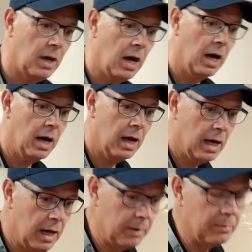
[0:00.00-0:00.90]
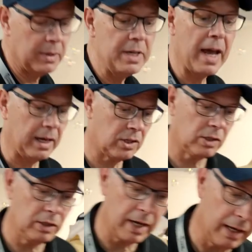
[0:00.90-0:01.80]

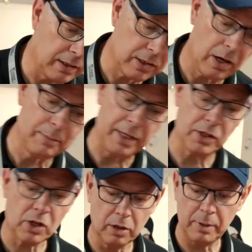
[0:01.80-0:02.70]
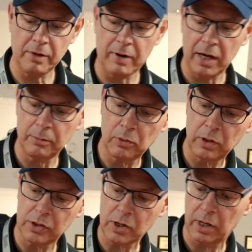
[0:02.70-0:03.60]
Yes. I mean, it's going to be
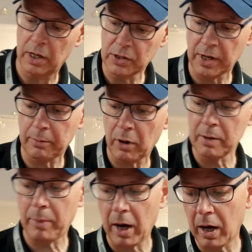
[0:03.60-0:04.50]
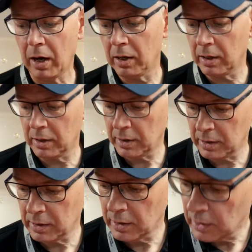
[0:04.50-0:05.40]
available as an upgrade part.
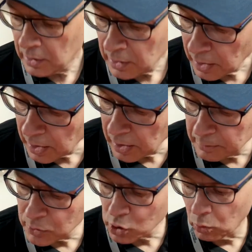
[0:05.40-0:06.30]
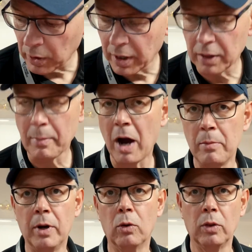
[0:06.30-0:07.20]
Shortly. At the
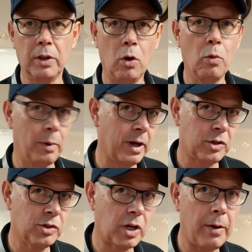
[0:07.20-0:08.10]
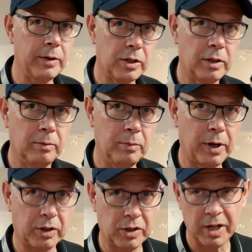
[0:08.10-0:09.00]
moment, all production's going to the
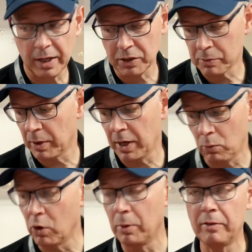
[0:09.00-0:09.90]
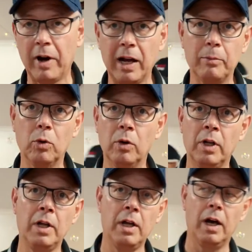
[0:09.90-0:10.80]
production guns, but it will be available.
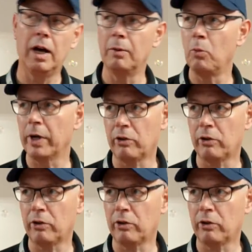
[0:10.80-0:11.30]
We're